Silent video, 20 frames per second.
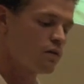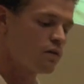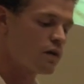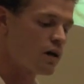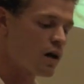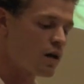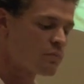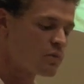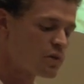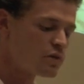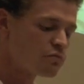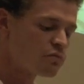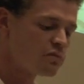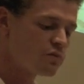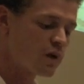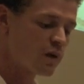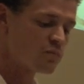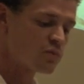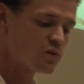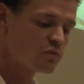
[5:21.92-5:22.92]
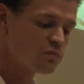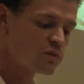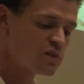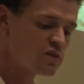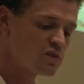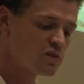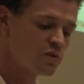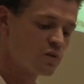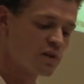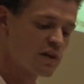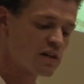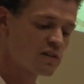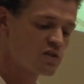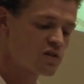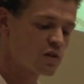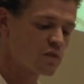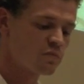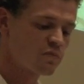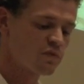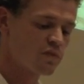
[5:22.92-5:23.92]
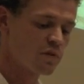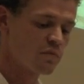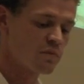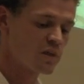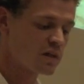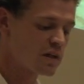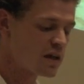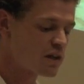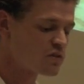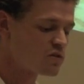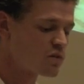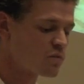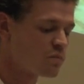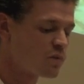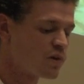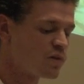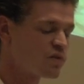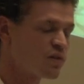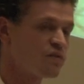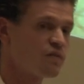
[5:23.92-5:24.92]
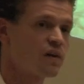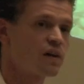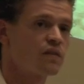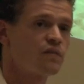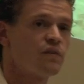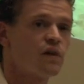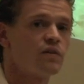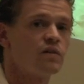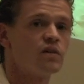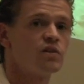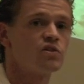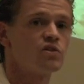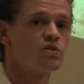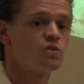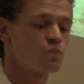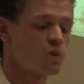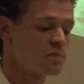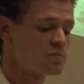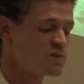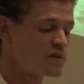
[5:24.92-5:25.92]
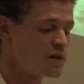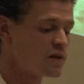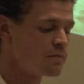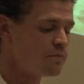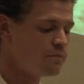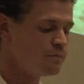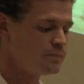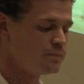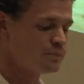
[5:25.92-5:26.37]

Now, I'm going to read to you an excerpt from the Cancer and Birth Defect Foundation's website.